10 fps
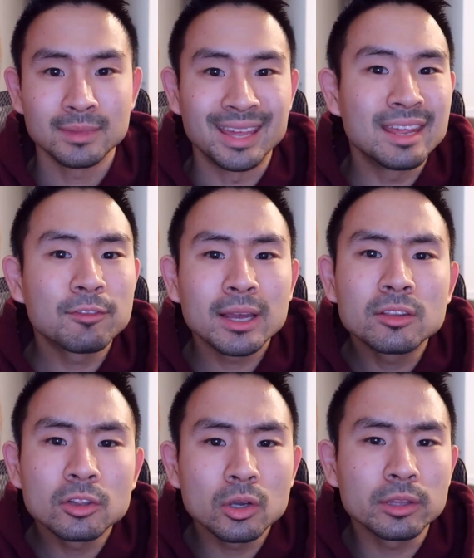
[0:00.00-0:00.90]
and they forget
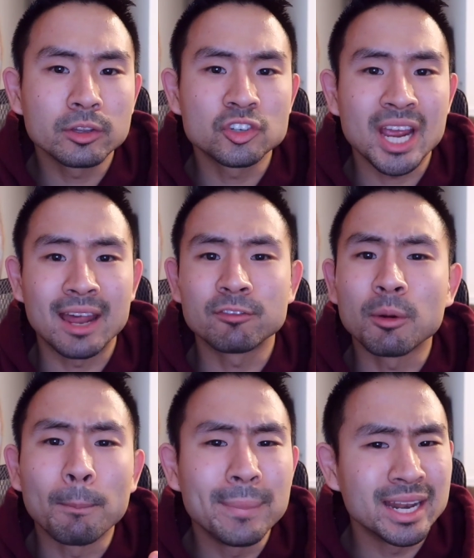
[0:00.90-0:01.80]
to look at their chat
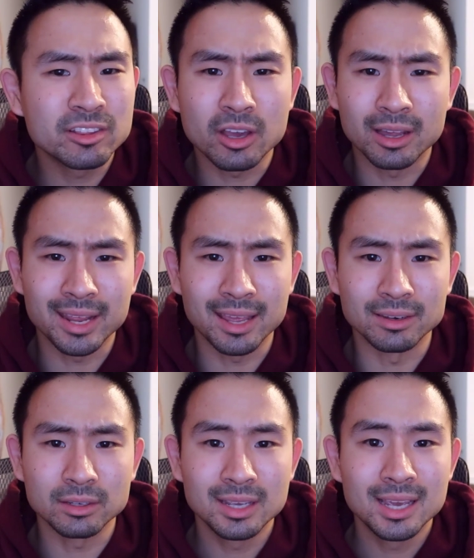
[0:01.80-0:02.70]
for minutes on
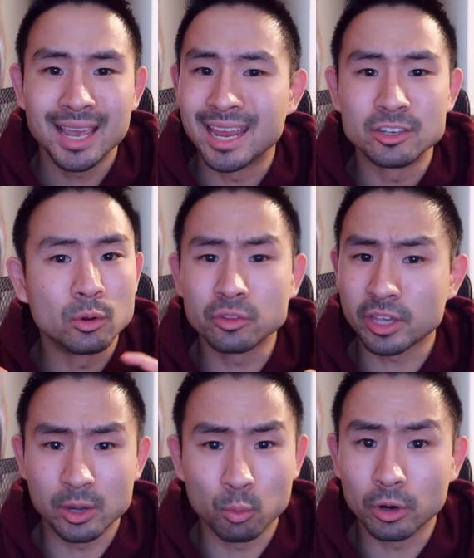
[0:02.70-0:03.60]
end and don't
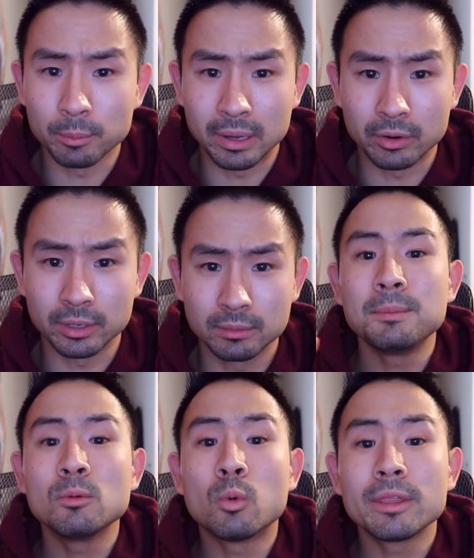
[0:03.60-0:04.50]
say a word about it.
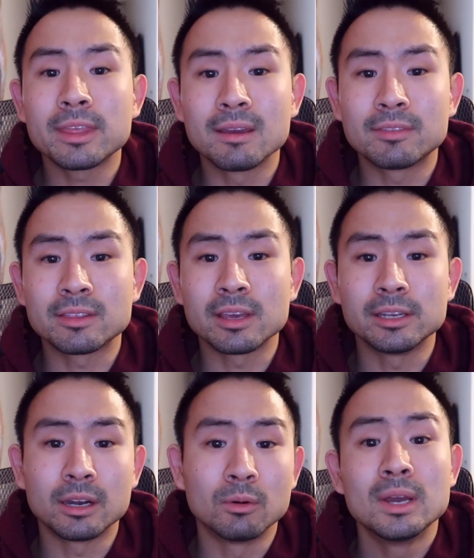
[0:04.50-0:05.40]
It'd be one thing if they said,
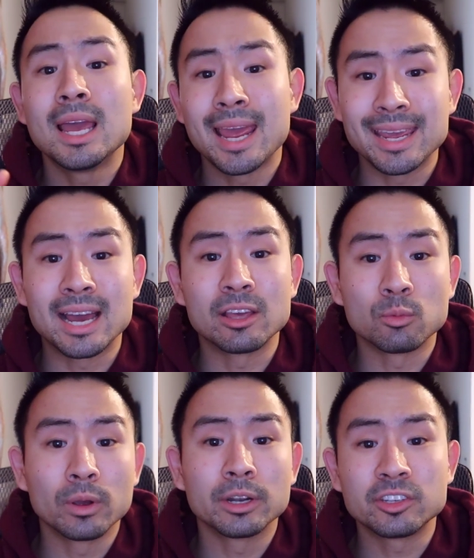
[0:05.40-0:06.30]
you know, hey
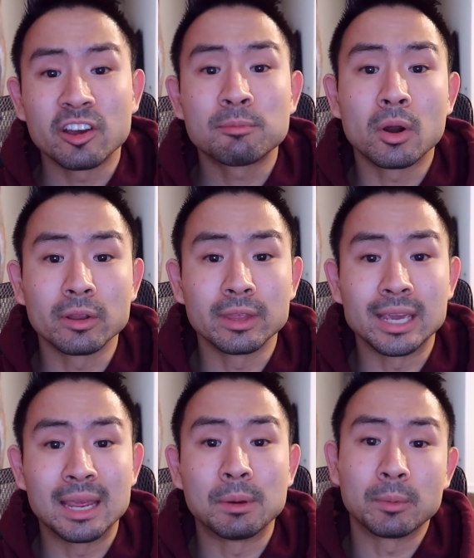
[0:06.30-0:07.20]
guys, we're in a tough part of the
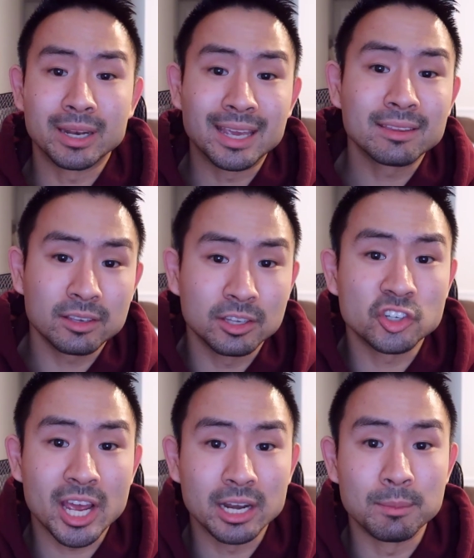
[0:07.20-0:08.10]
game. I'm gonna get to the
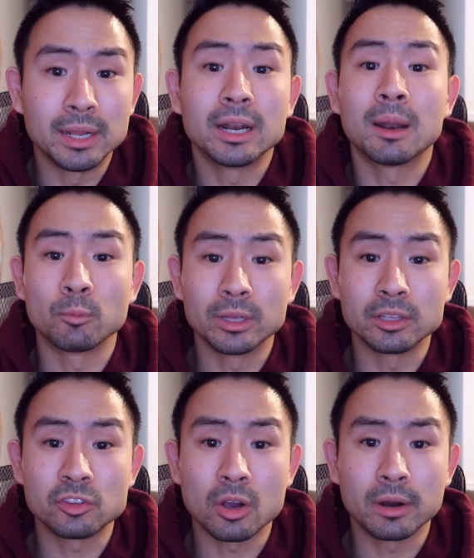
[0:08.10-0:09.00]
chat in a minute. I'm
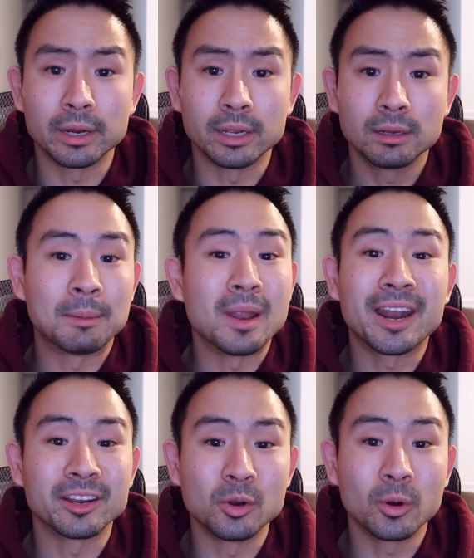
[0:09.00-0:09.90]
really sorry. I'm
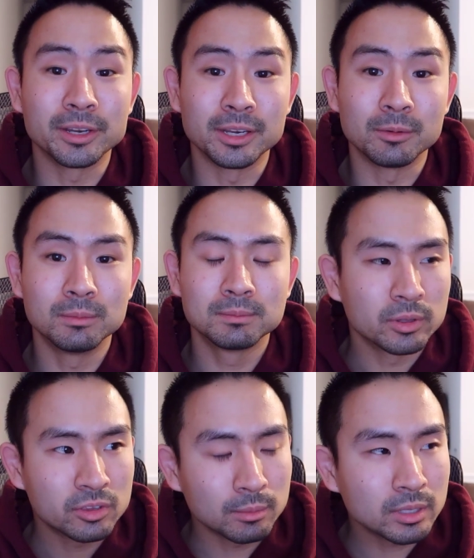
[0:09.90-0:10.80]
not ignoring you.
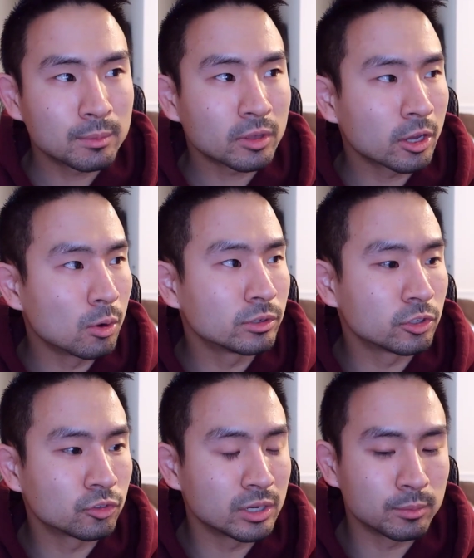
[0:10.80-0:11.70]
But sometimes I go
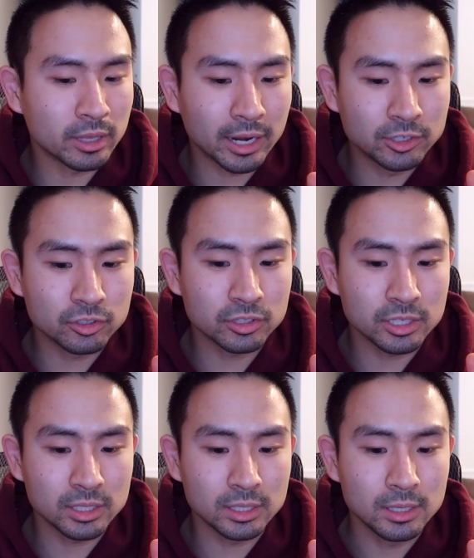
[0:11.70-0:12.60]
into streams and I just
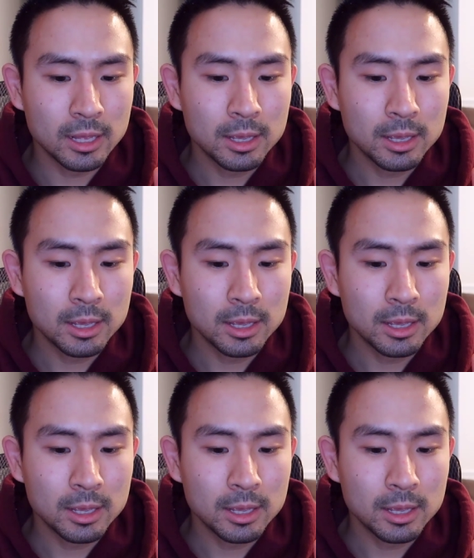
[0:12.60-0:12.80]
see